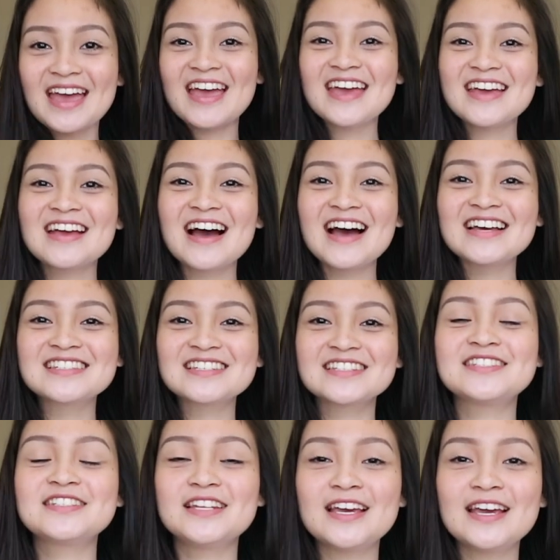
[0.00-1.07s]
Hey guys, so
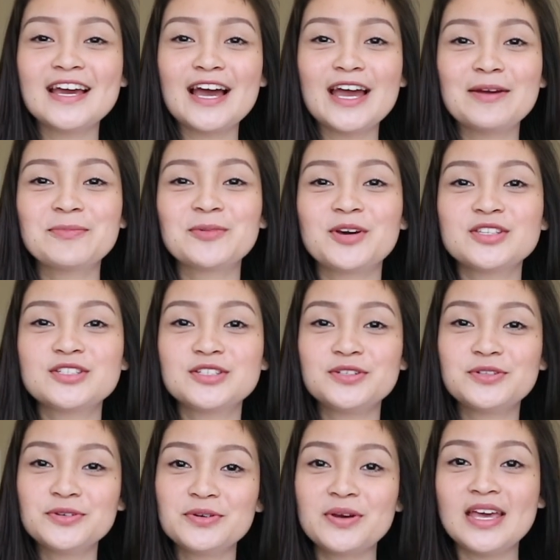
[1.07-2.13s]
today I am going to
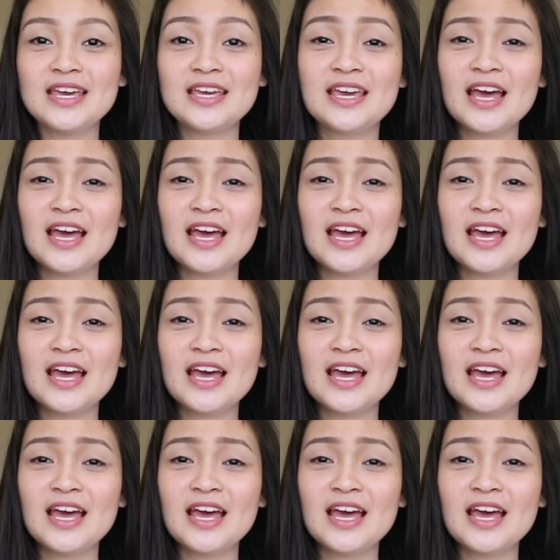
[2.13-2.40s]
do a